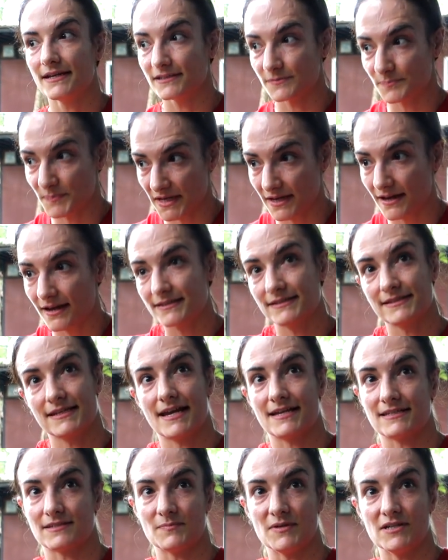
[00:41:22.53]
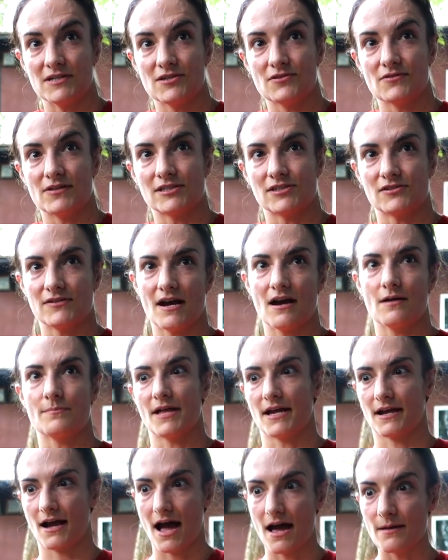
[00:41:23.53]
It's because he asked me to do it. So now I'm
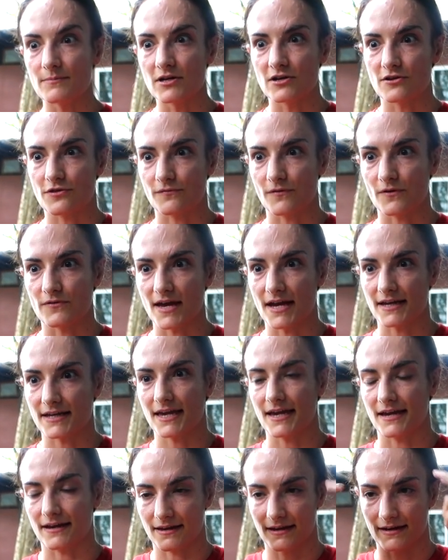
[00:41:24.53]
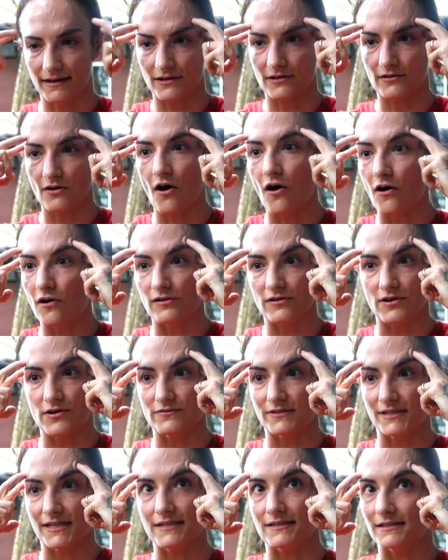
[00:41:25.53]
like, I'm going to throw that kick. And it all
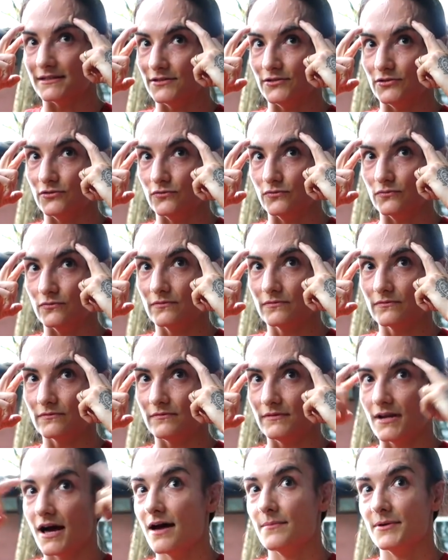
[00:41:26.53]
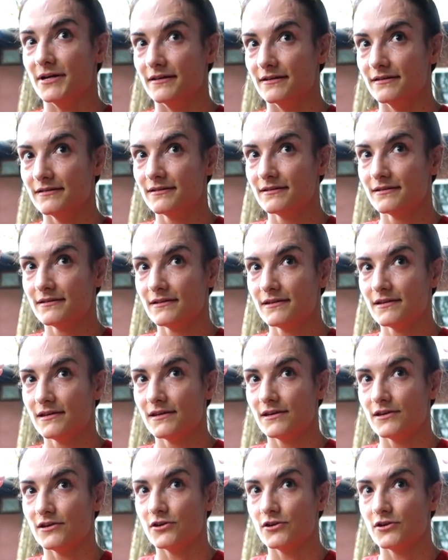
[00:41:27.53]
goes into Nama. Right.